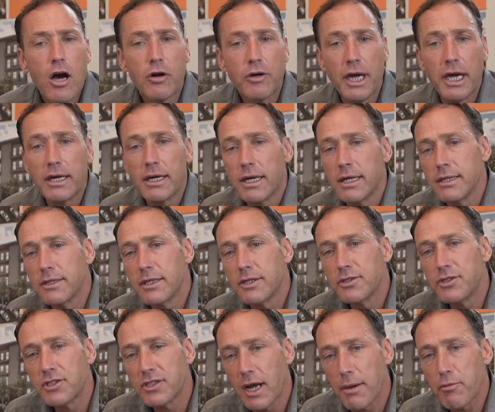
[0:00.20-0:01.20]
Okay, in
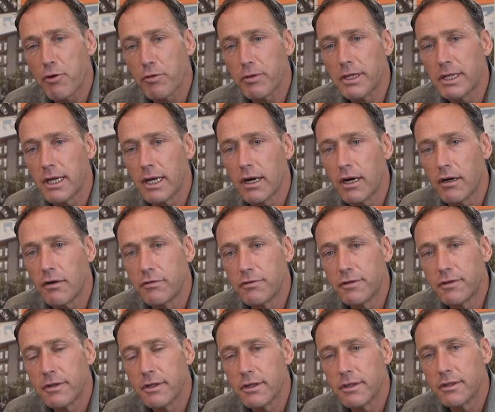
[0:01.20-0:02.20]
the summary
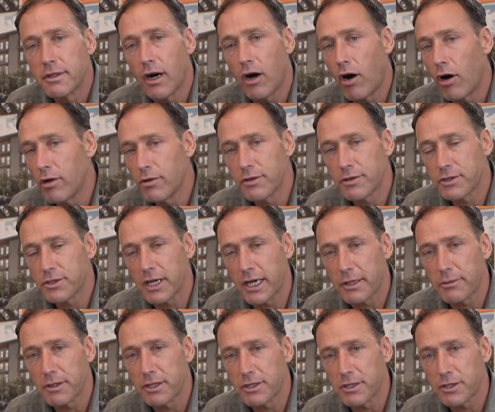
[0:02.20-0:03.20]
of all the
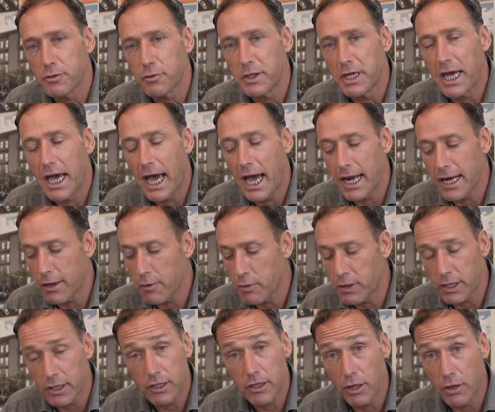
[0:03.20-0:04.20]
segments that we had, I
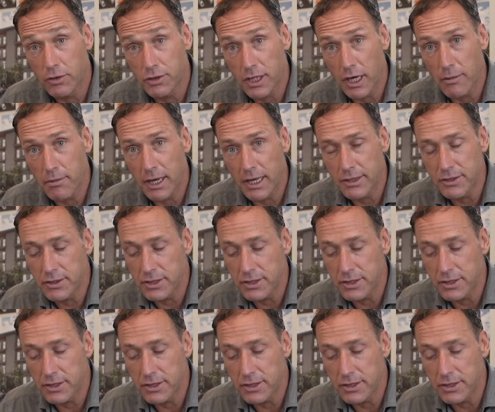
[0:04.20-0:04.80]
want to close out by